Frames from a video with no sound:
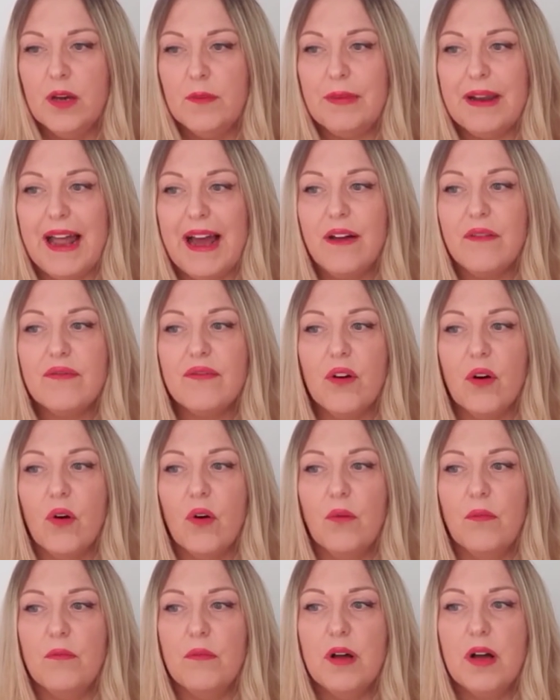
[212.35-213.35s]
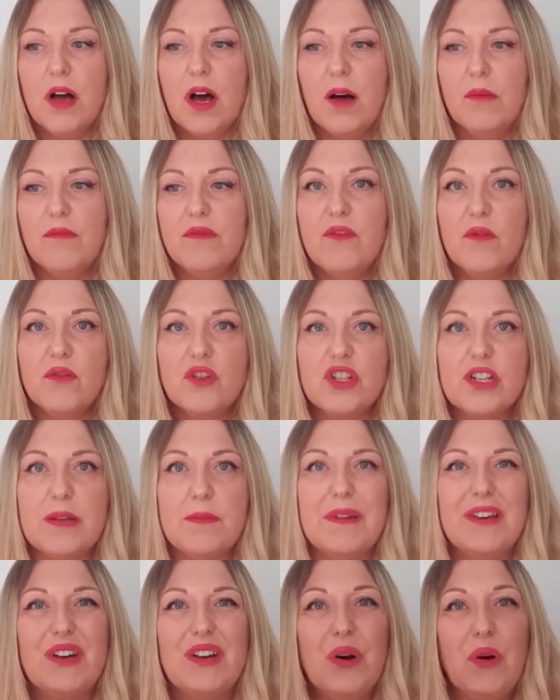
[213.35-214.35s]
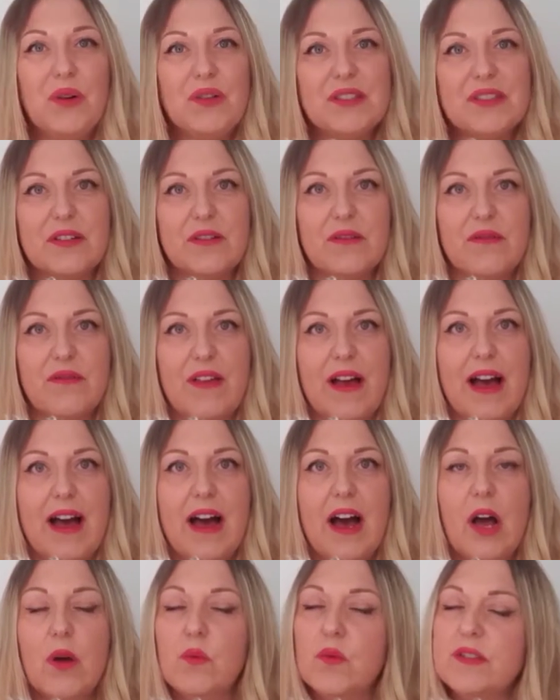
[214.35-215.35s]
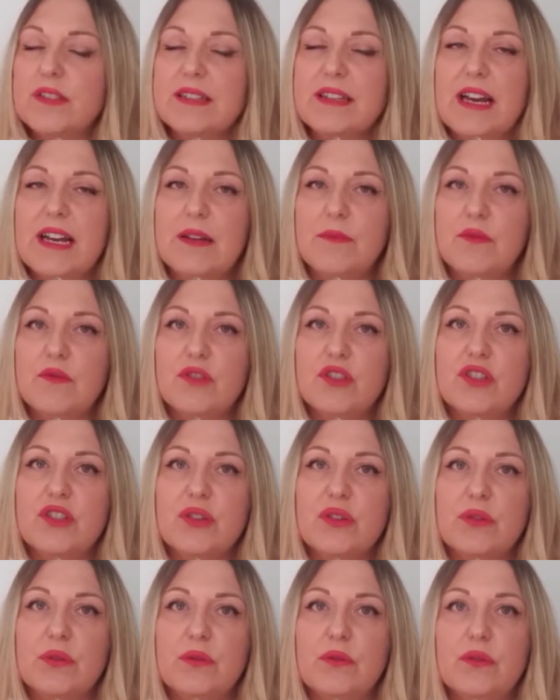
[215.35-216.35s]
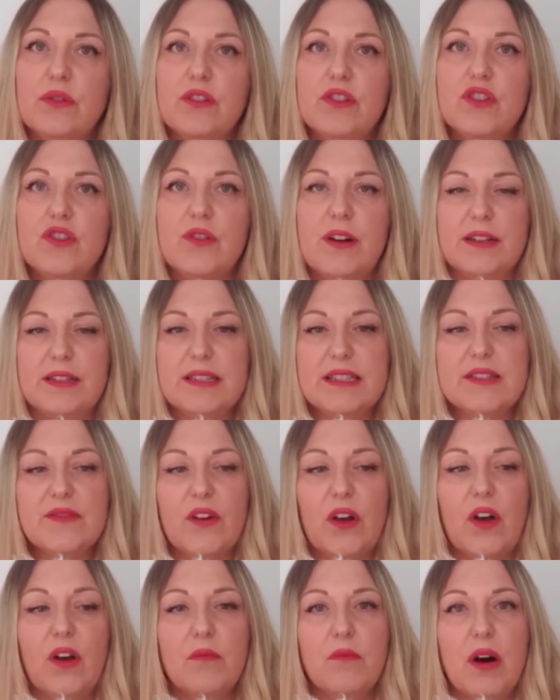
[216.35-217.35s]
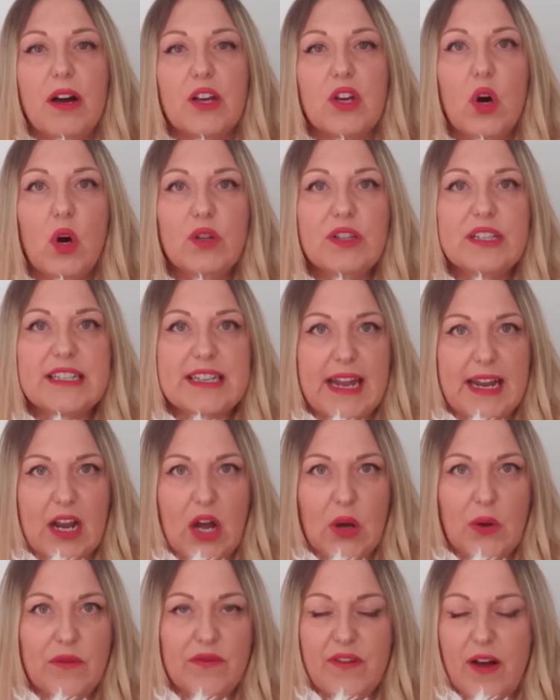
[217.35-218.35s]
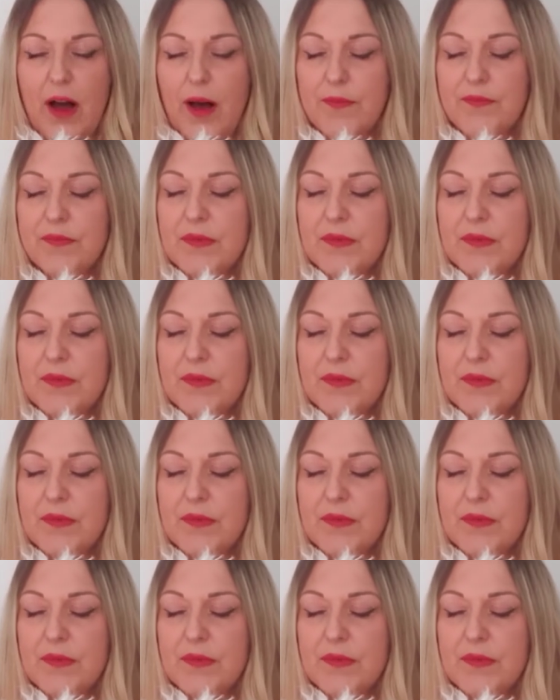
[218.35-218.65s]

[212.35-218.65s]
platform. Unfortunately, because of that, I wasn't able to transfer my content over